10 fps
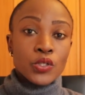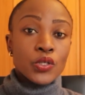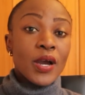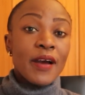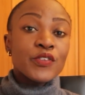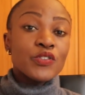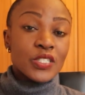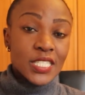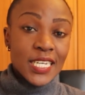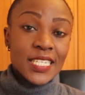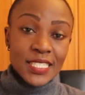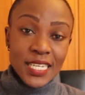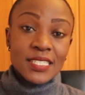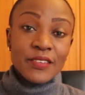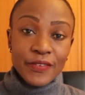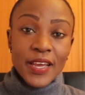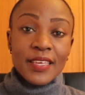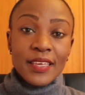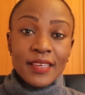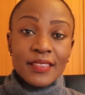so you have to really
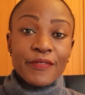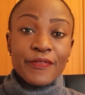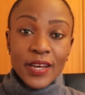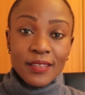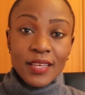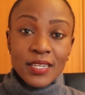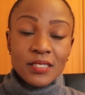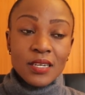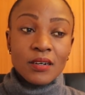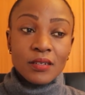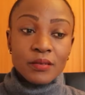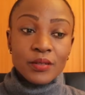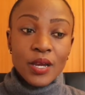justify the fact that uh,